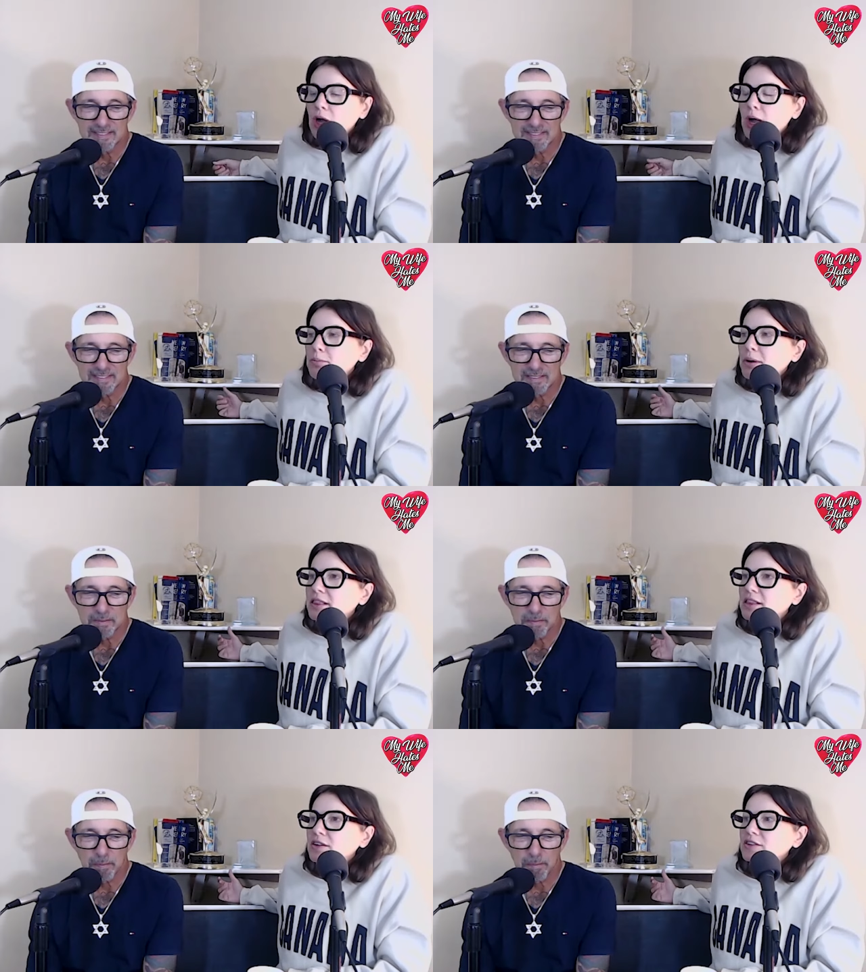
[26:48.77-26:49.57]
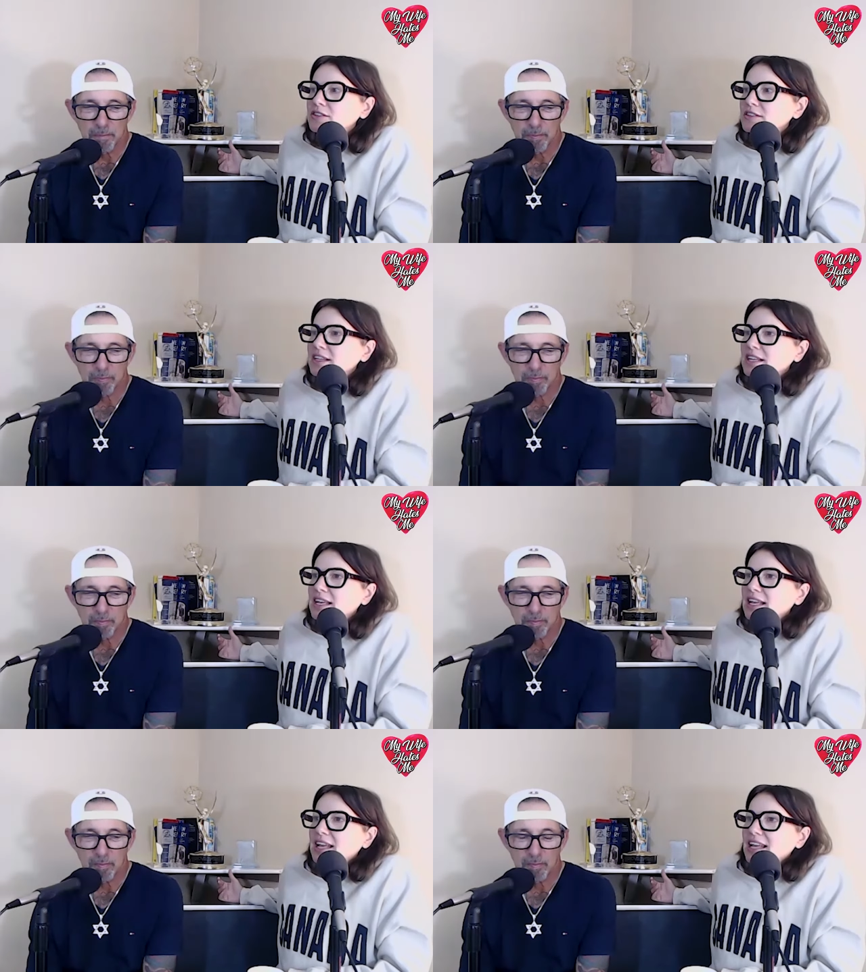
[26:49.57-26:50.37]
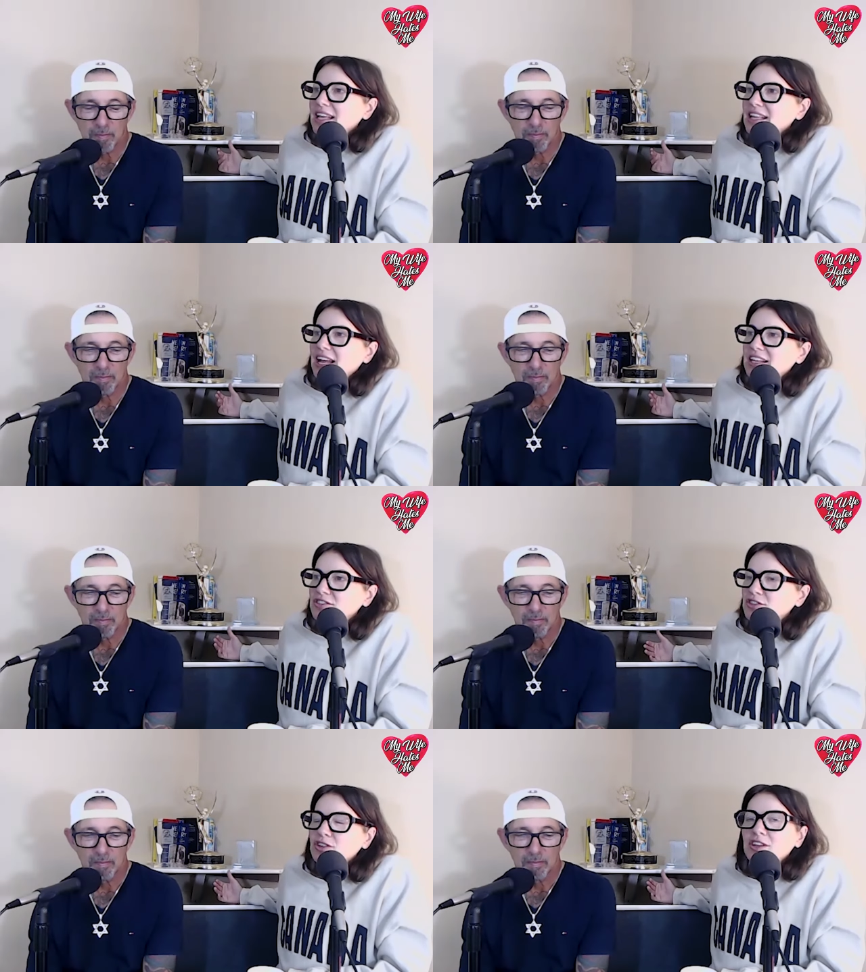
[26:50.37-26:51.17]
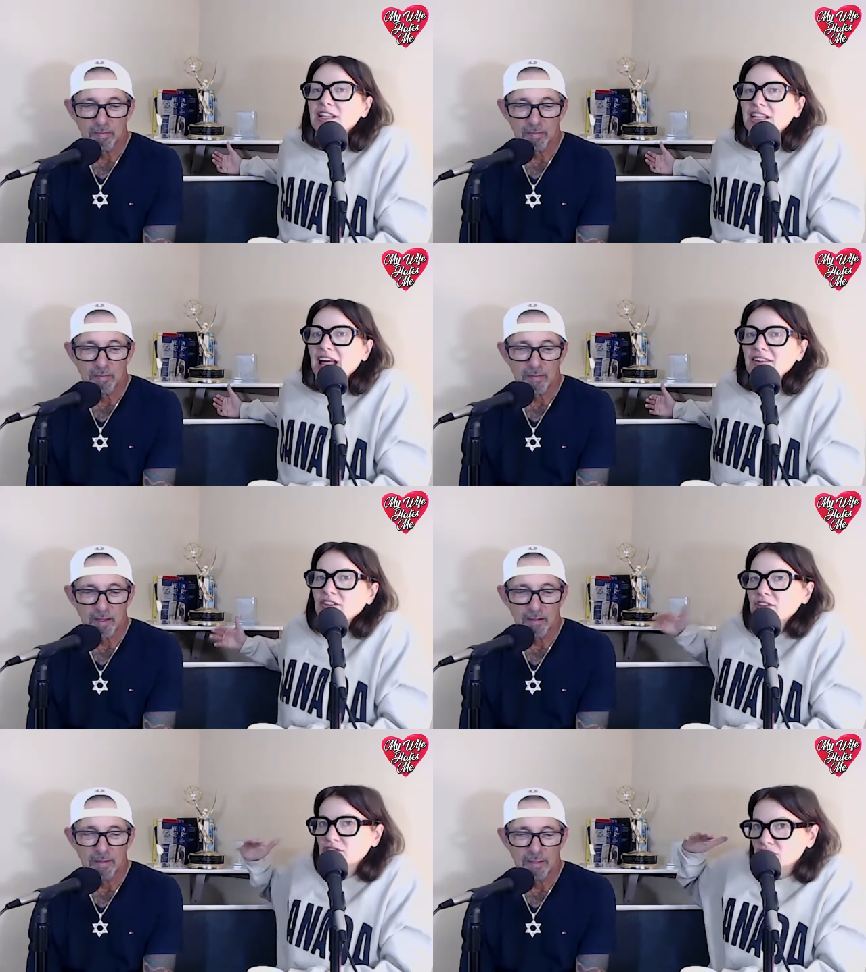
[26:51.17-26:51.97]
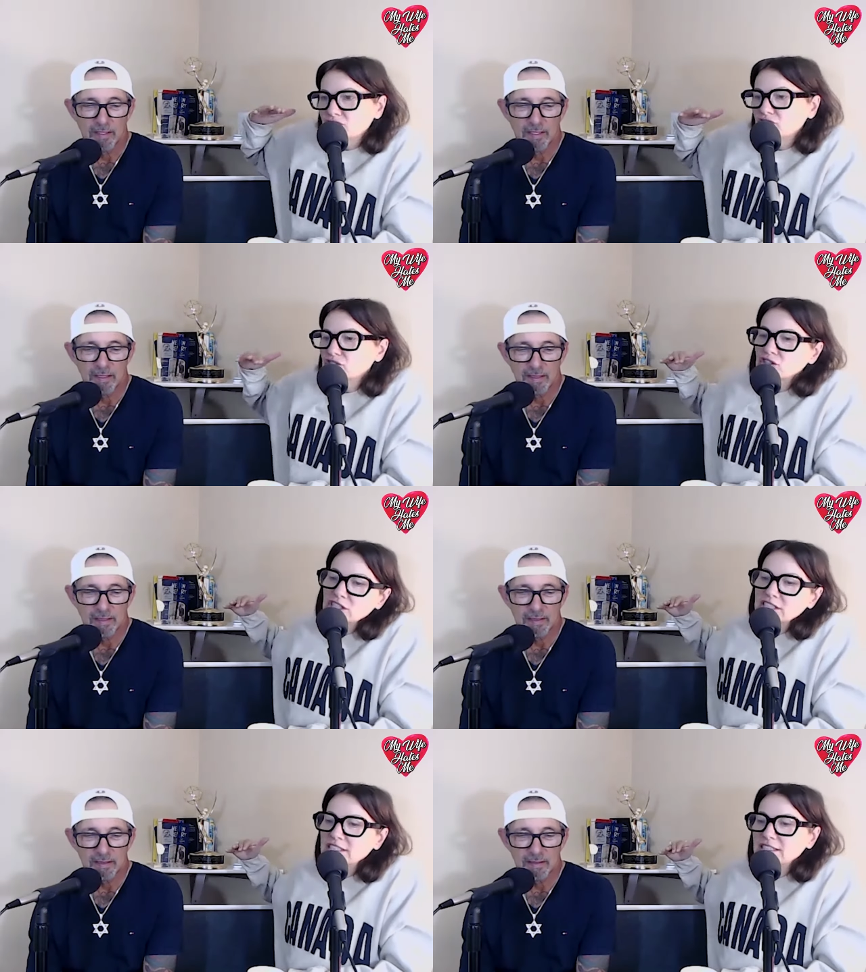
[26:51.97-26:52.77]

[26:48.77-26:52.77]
Speaker 1: But there's a certain level. There's a certain